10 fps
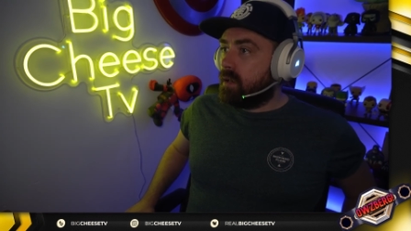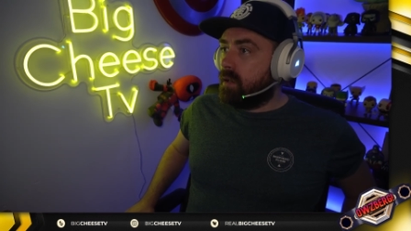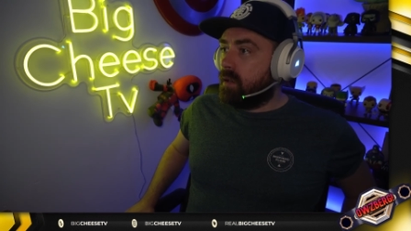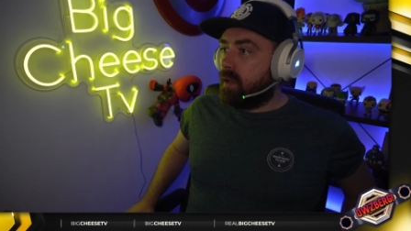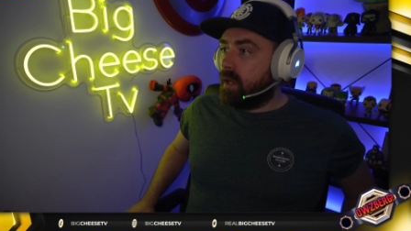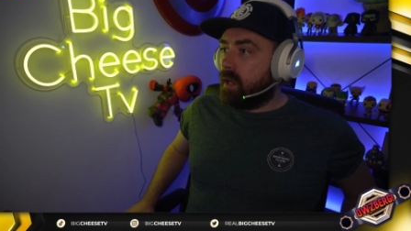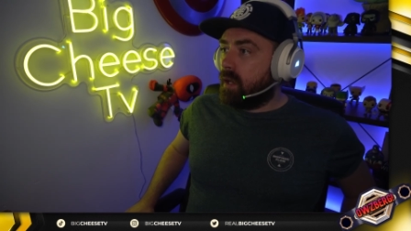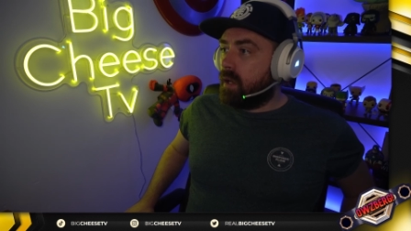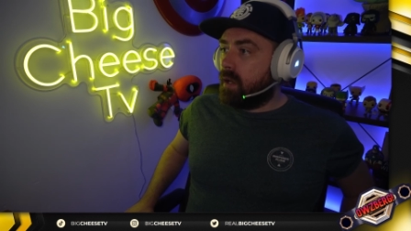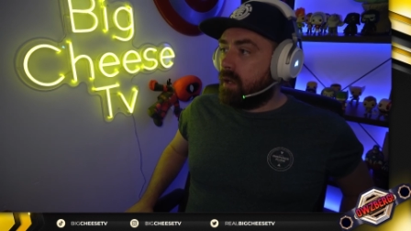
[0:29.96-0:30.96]

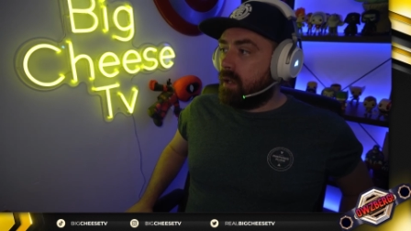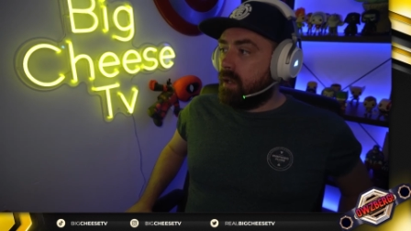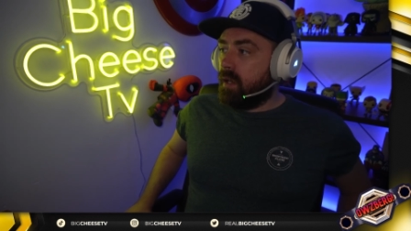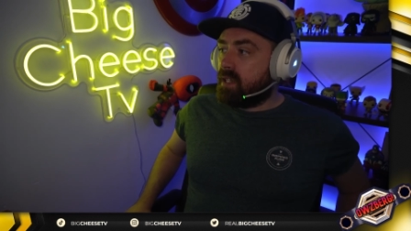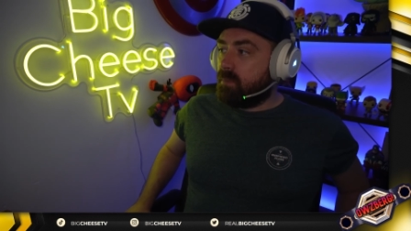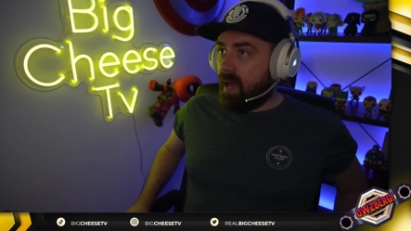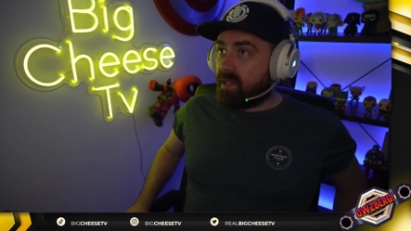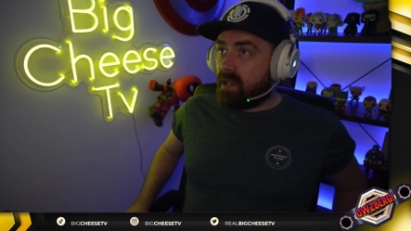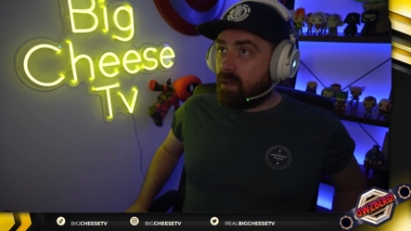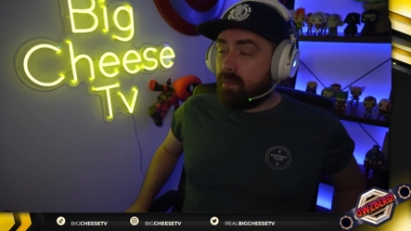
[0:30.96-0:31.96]
the it's
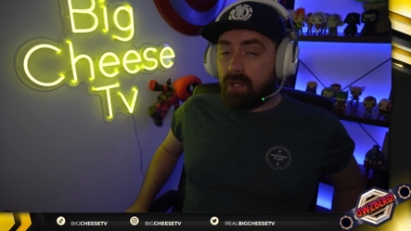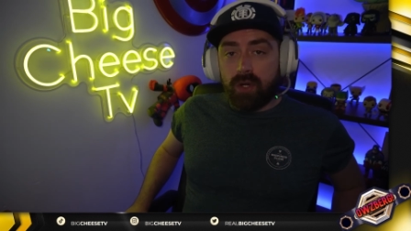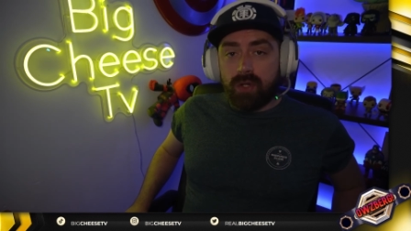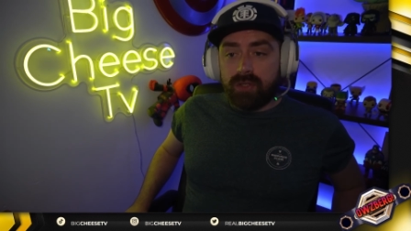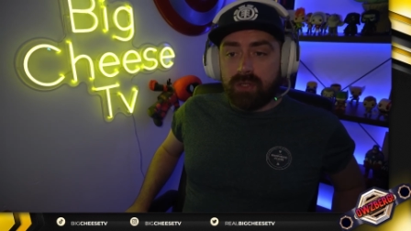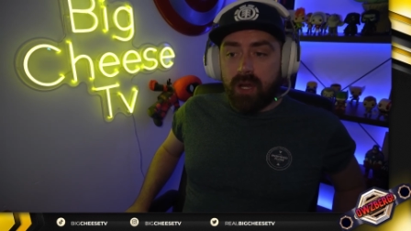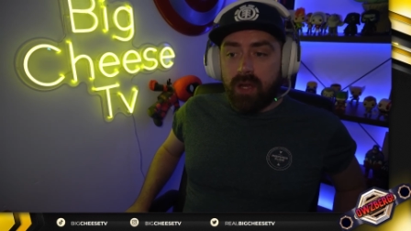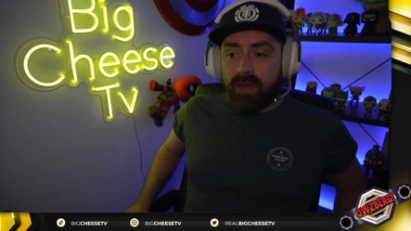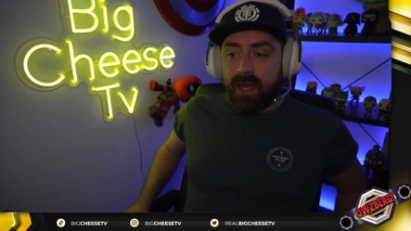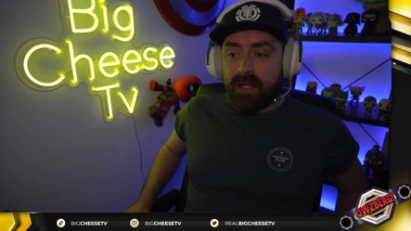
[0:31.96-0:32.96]
better because
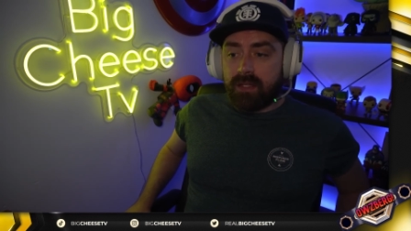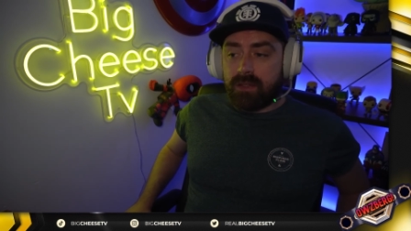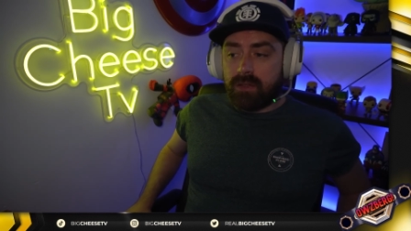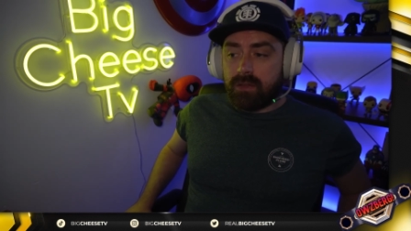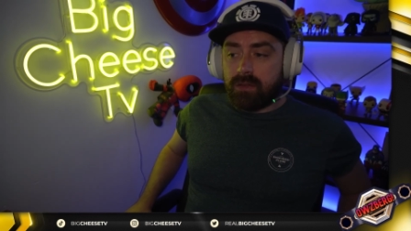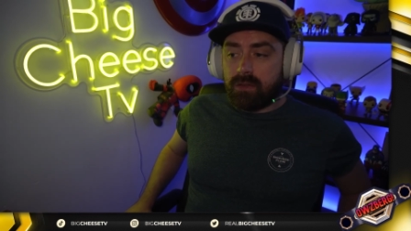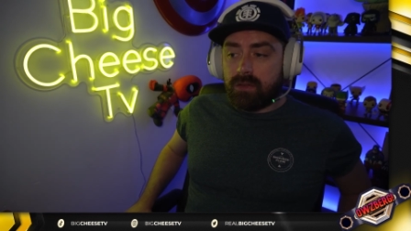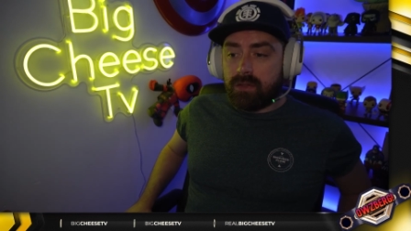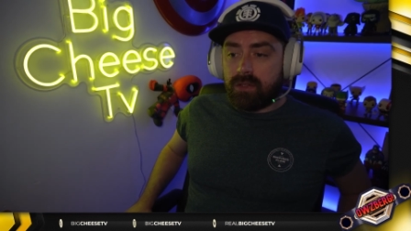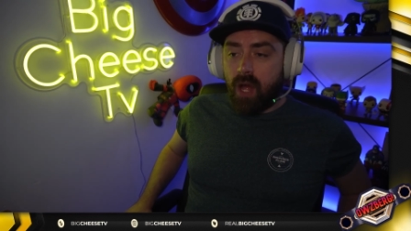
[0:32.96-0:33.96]
I've had
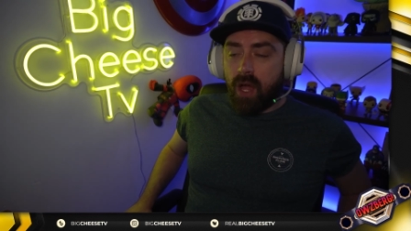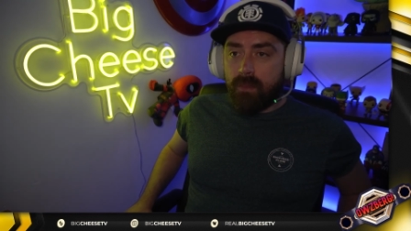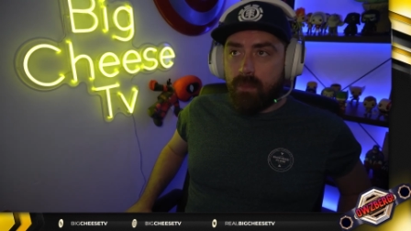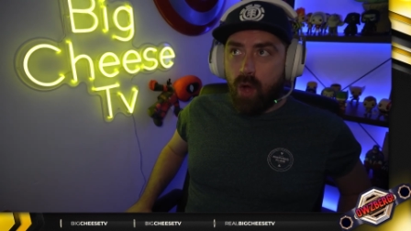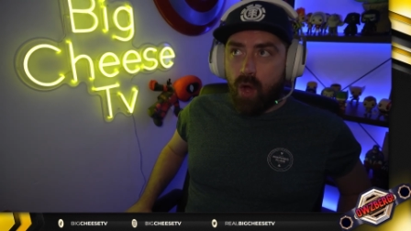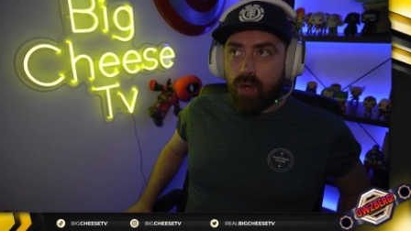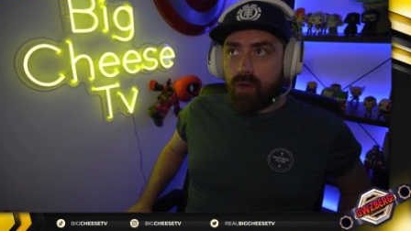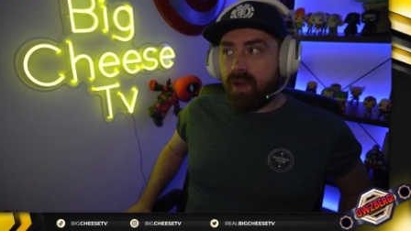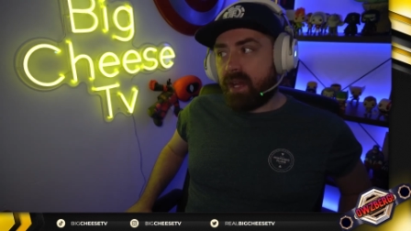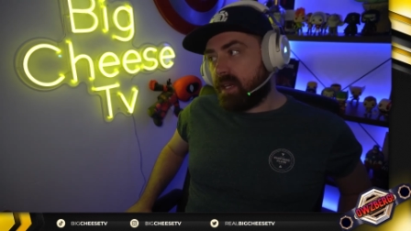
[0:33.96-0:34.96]
time on a
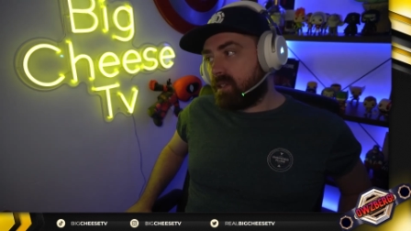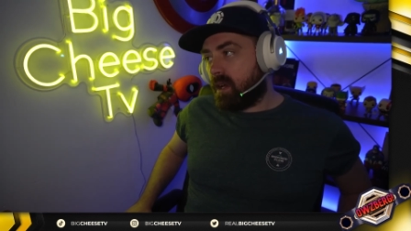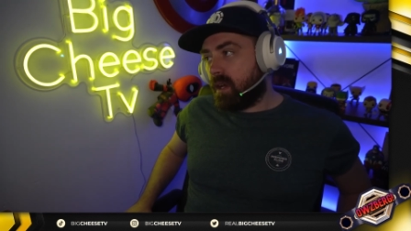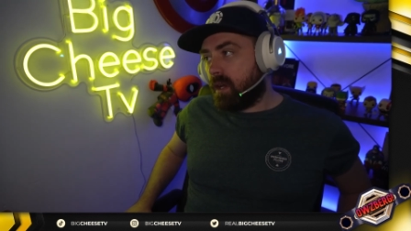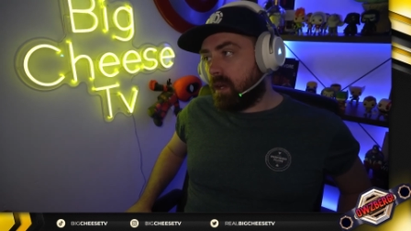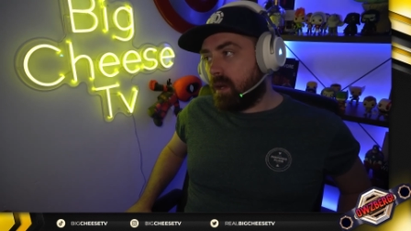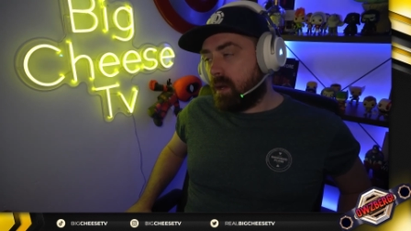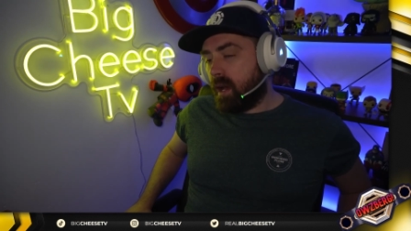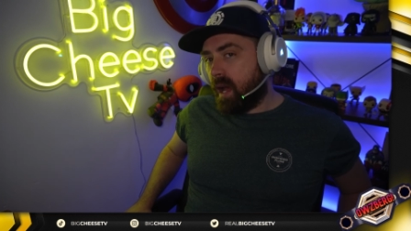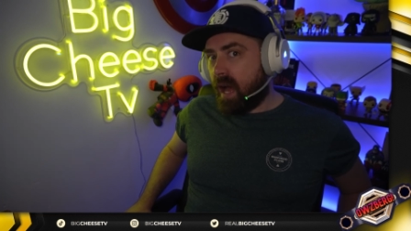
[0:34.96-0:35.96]
regular diet
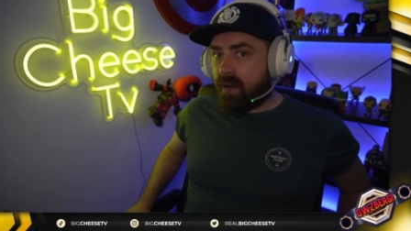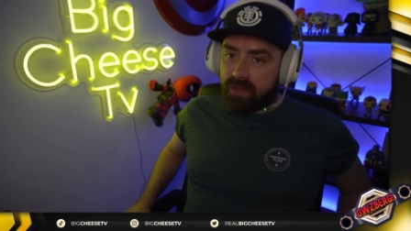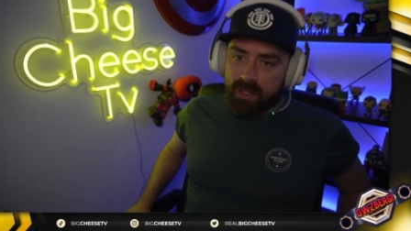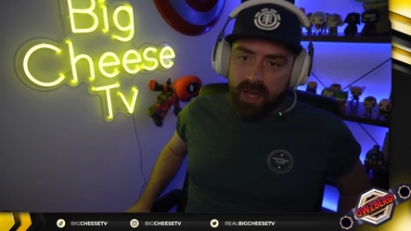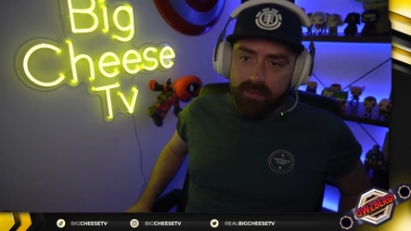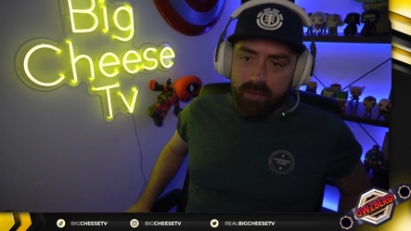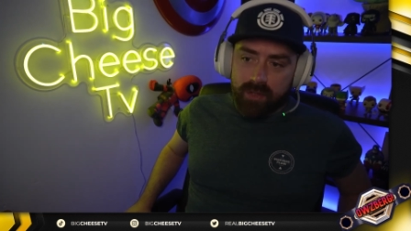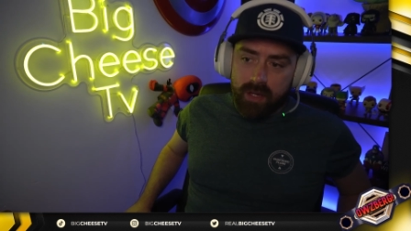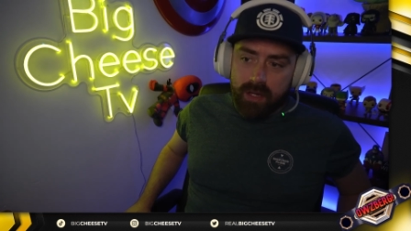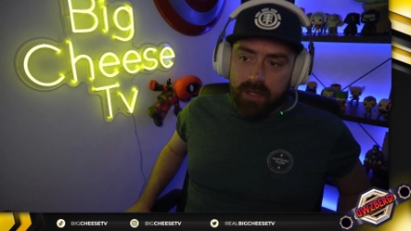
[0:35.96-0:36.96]
after the carnivore
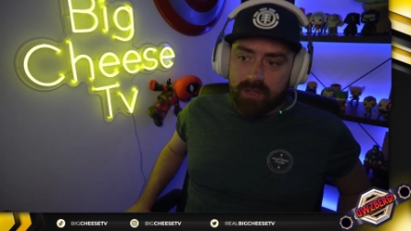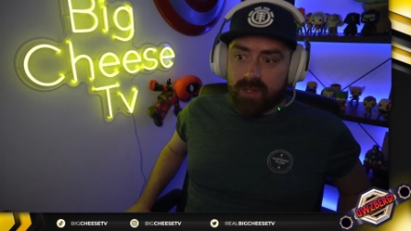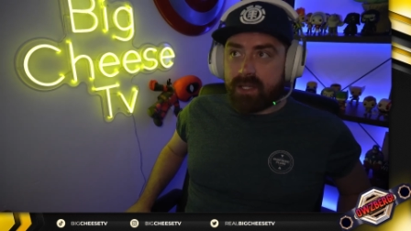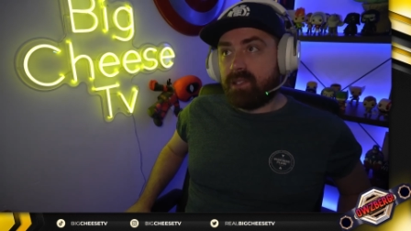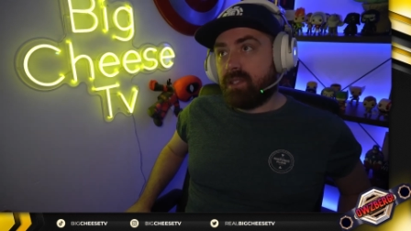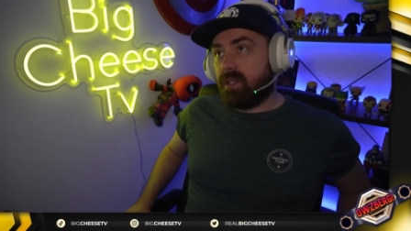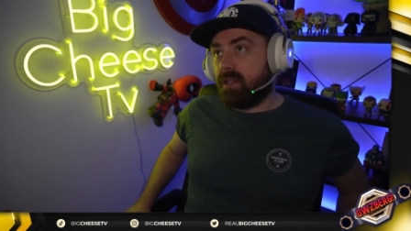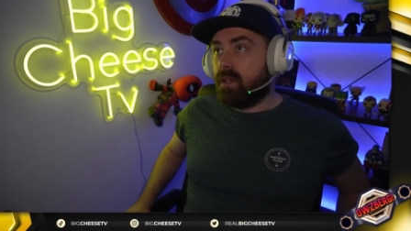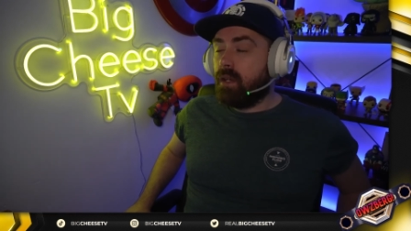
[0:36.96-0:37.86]
diet, so I can see the